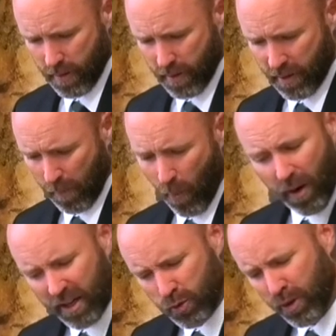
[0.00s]
Number
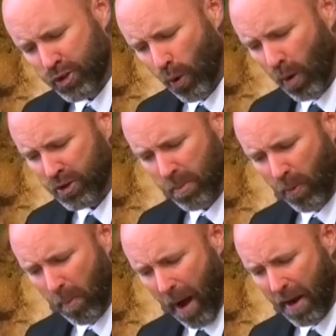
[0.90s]
one, let's rejoice and be
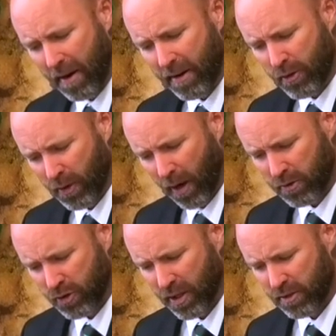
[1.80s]
reminded he took our
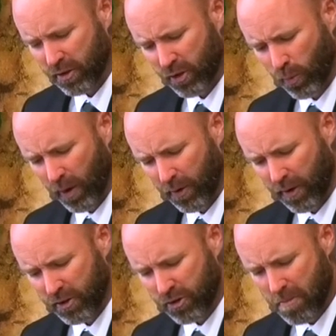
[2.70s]
sins into the
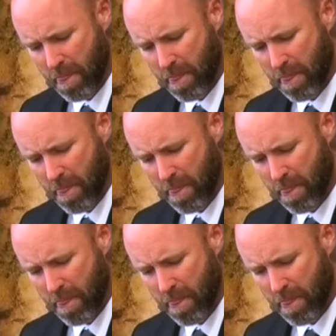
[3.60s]
wilderness.